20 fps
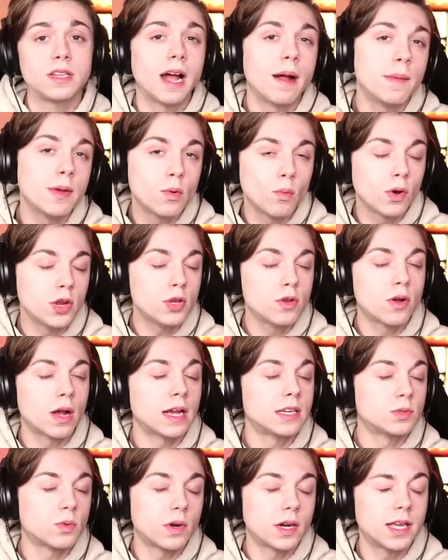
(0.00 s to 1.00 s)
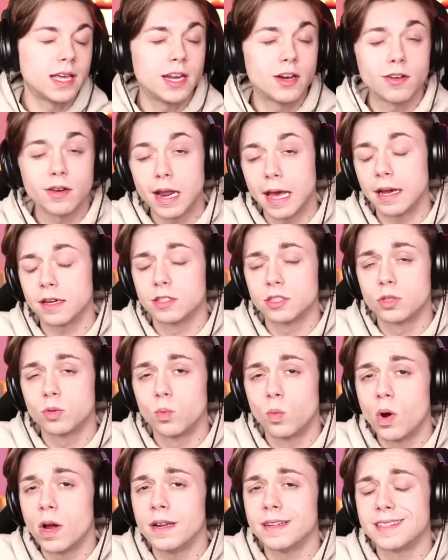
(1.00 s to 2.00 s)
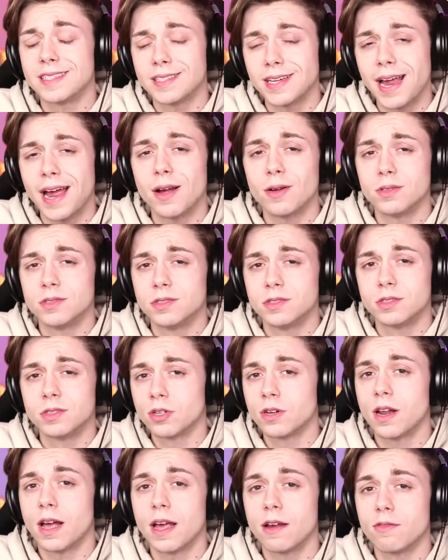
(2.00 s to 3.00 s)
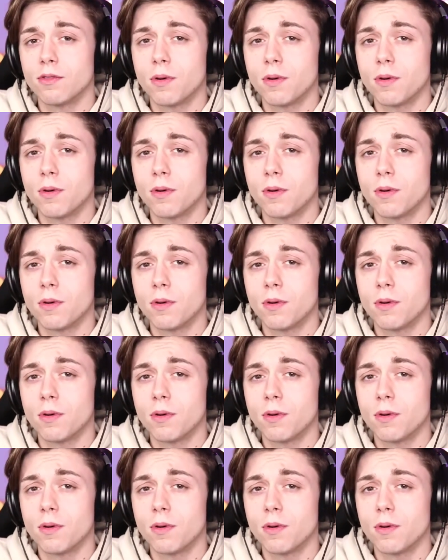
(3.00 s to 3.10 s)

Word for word: tell me what you guys want to hear next. What sounds should I